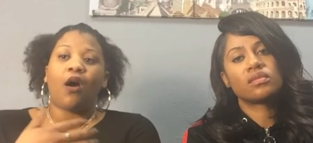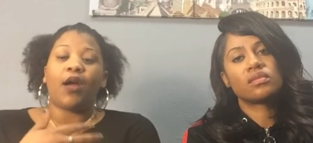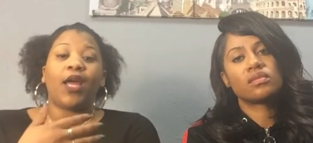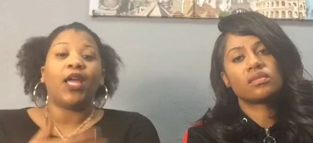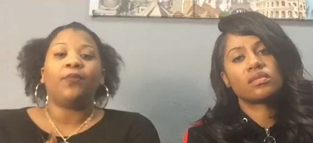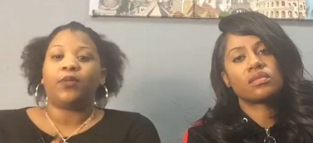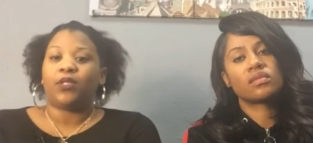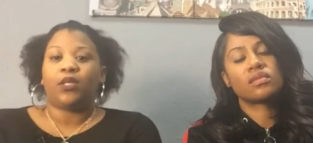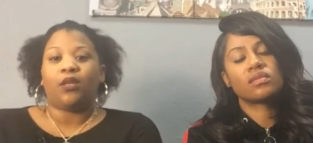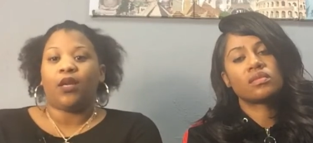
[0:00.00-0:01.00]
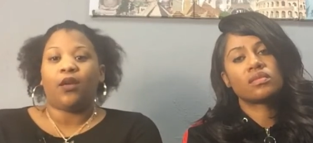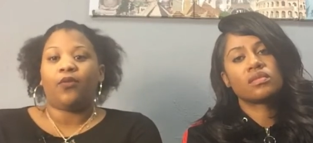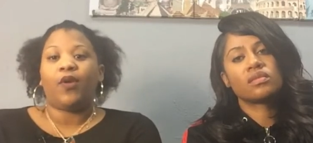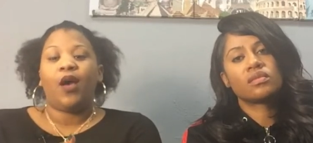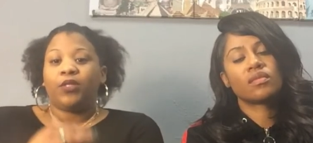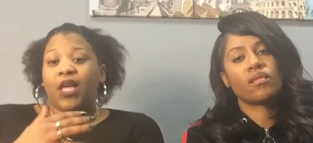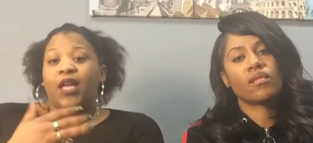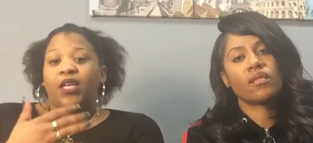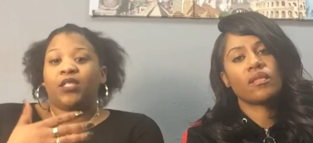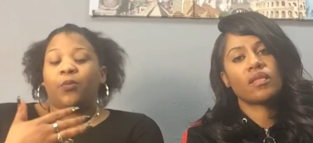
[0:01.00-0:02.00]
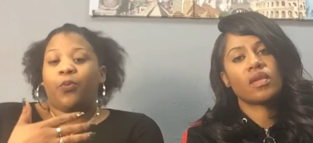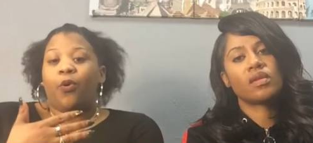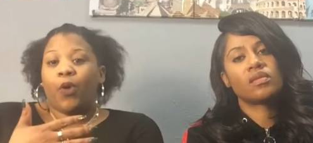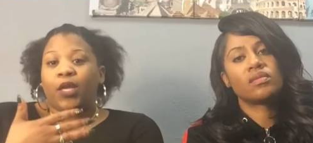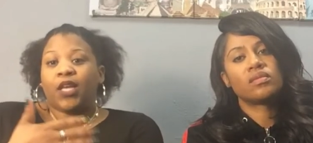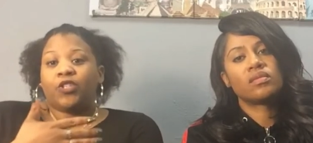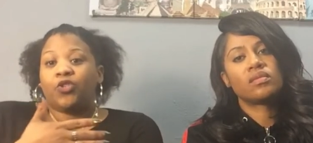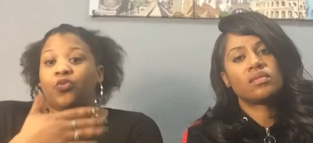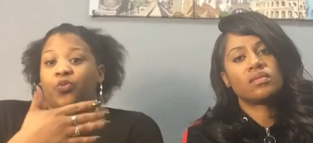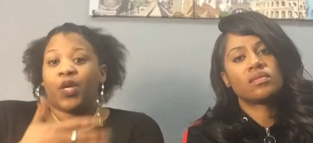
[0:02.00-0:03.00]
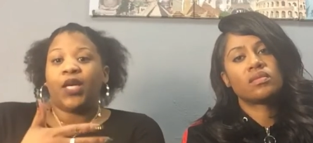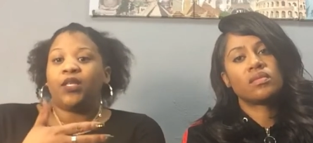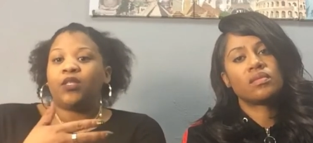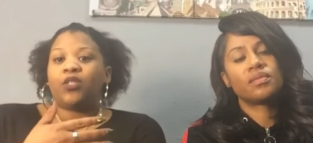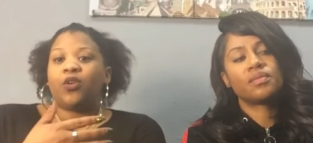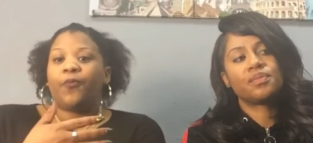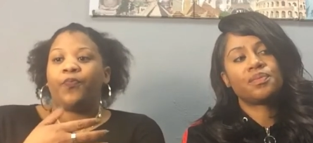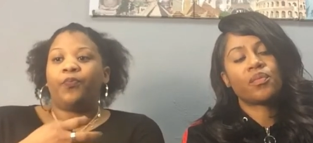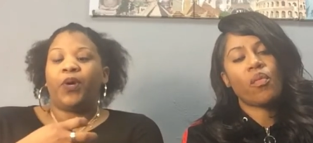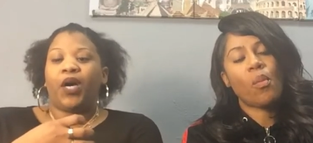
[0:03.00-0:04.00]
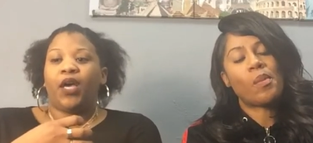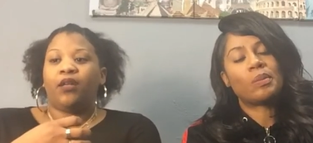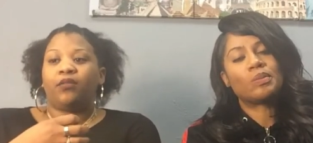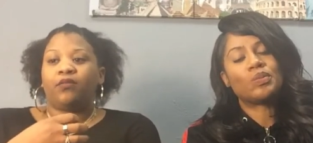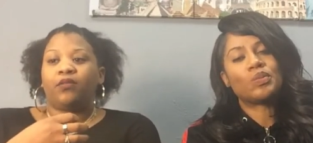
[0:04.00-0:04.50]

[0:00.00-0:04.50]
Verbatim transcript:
Speaker 1: are able to leave. That is a point that you reach, but